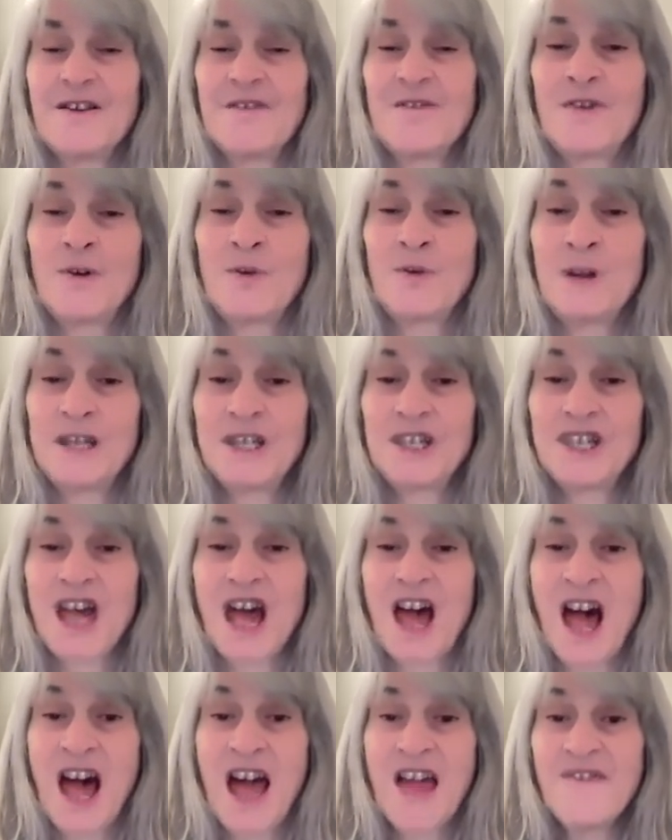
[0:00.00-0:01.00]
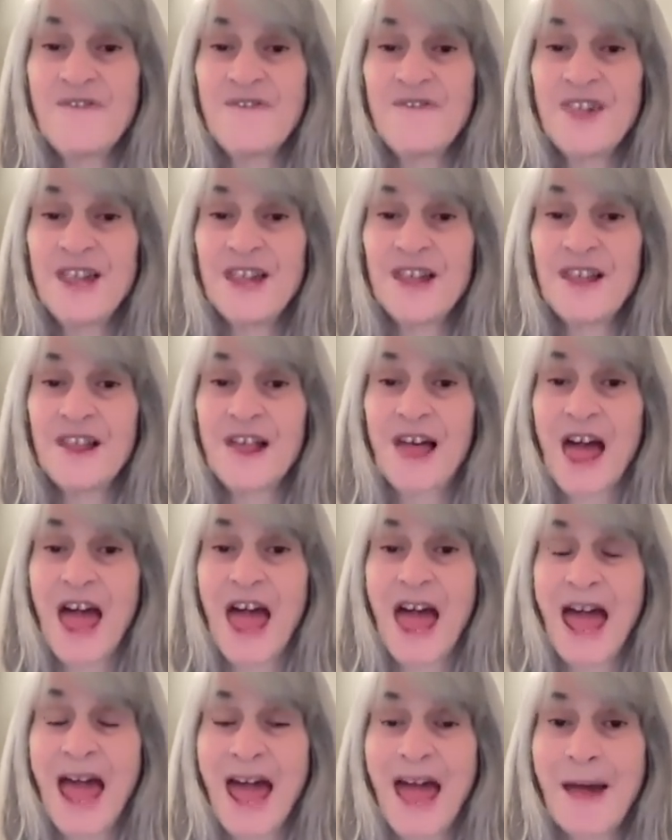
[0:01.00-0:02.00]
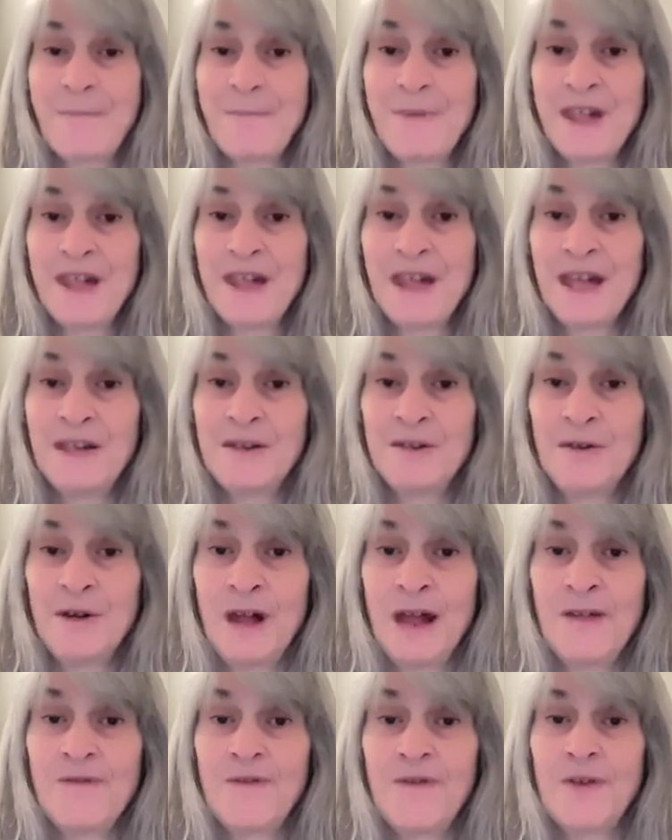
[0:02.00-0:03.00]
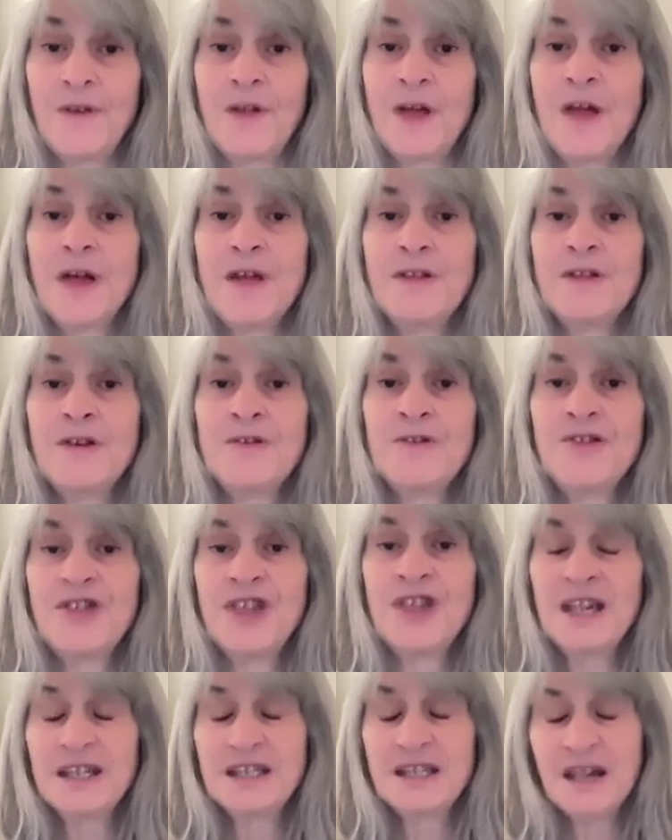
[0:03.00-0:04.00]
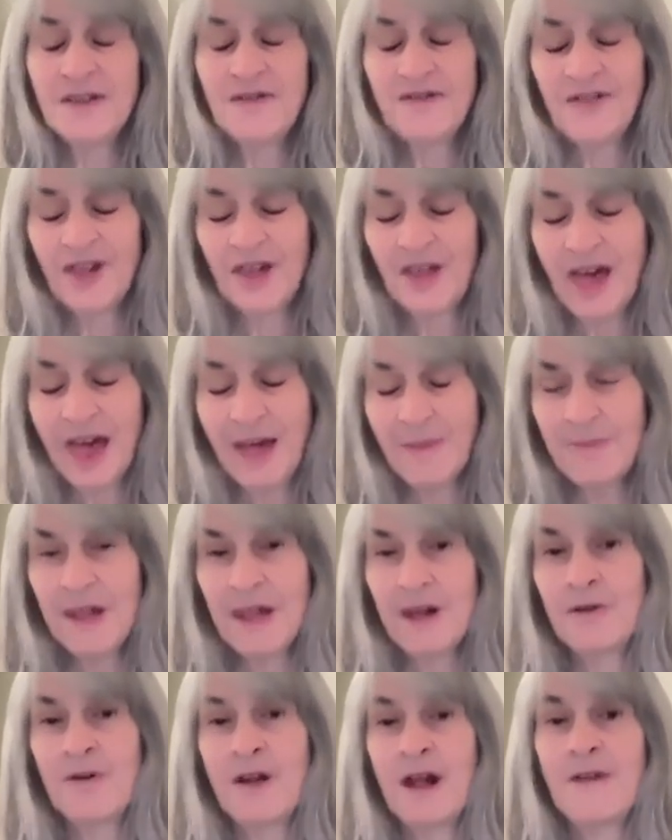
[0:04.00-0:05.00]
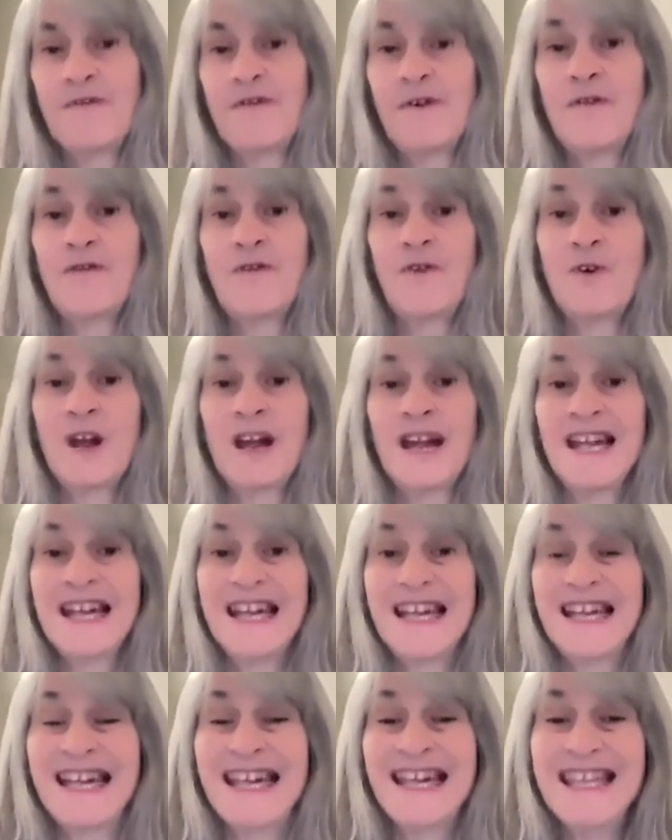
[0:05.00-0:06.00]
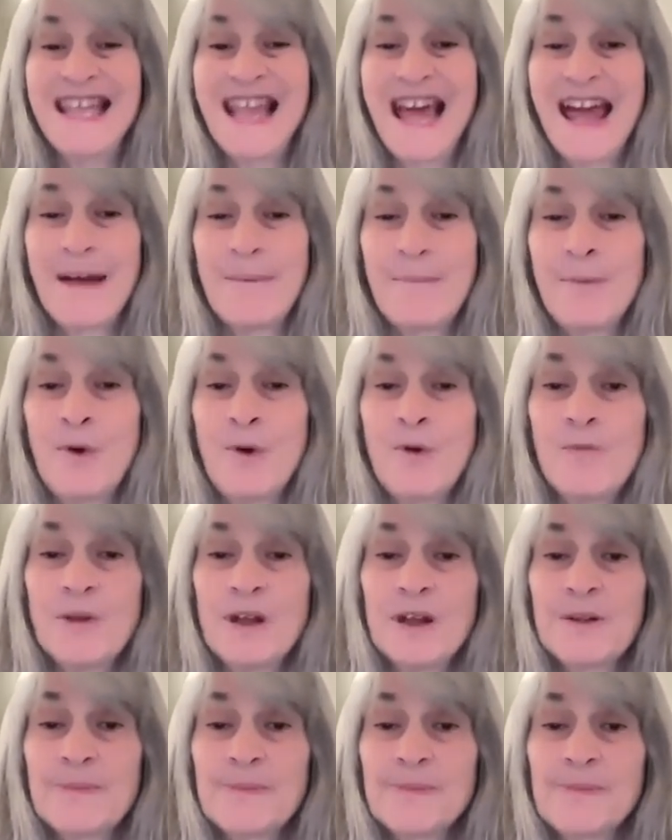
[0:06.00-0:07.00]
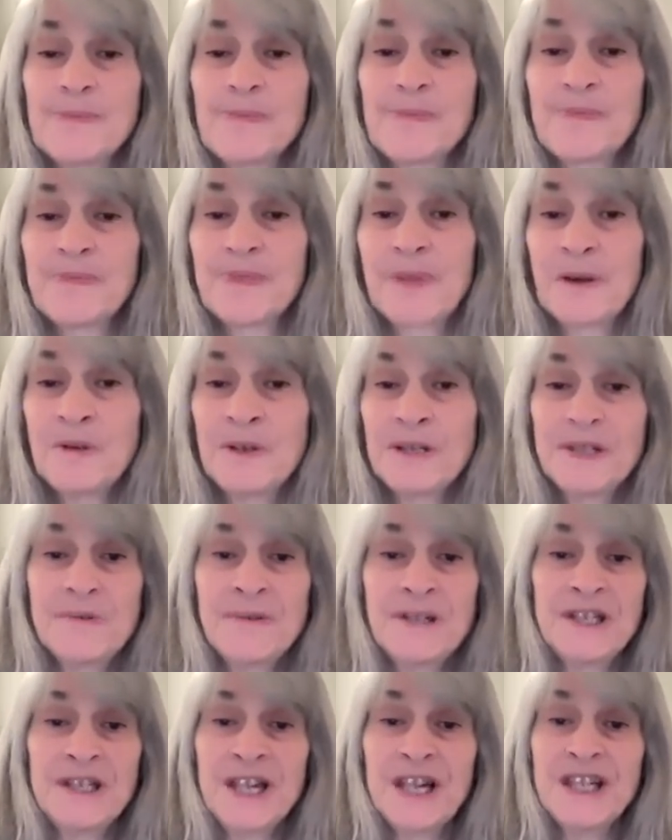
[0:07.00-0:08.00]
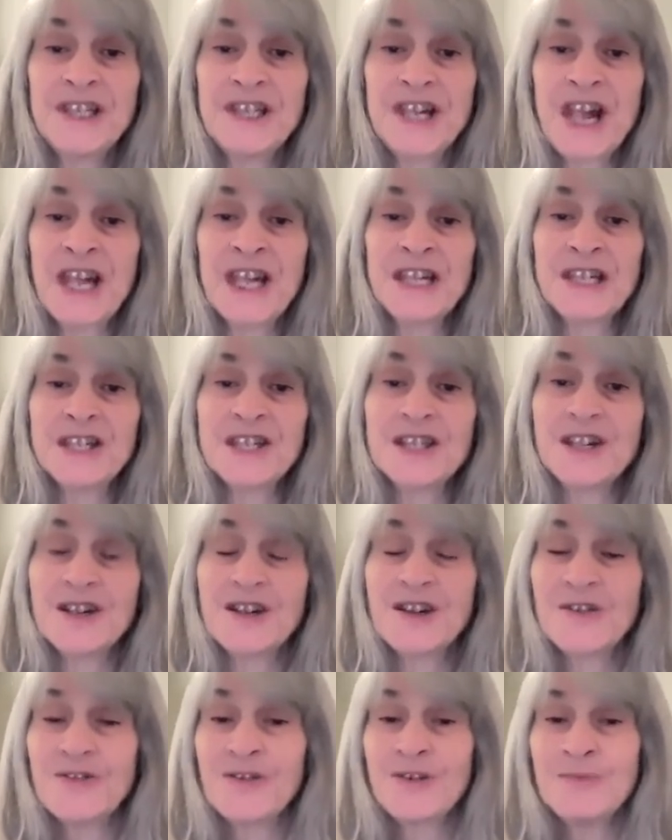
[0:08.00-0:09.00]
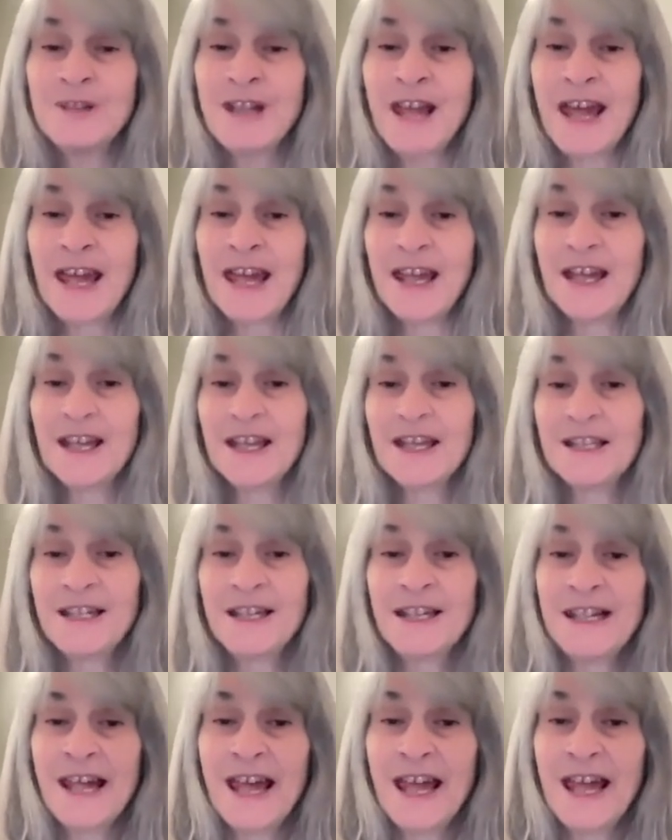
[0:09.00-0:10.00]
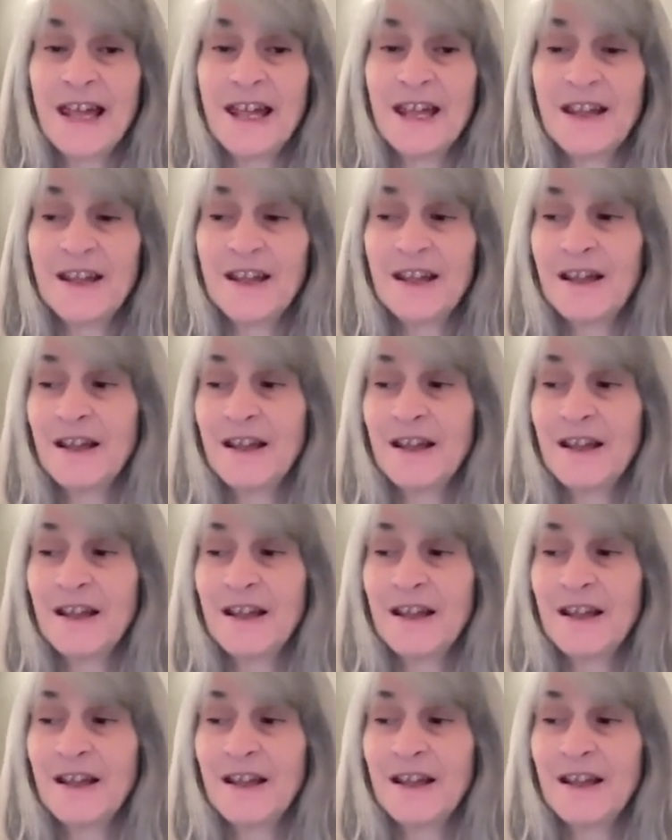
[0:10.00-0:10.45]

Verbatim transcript: for which I feel happy and grateful. There are things I feel happy and grateful for in that moment, which means they change from day to day.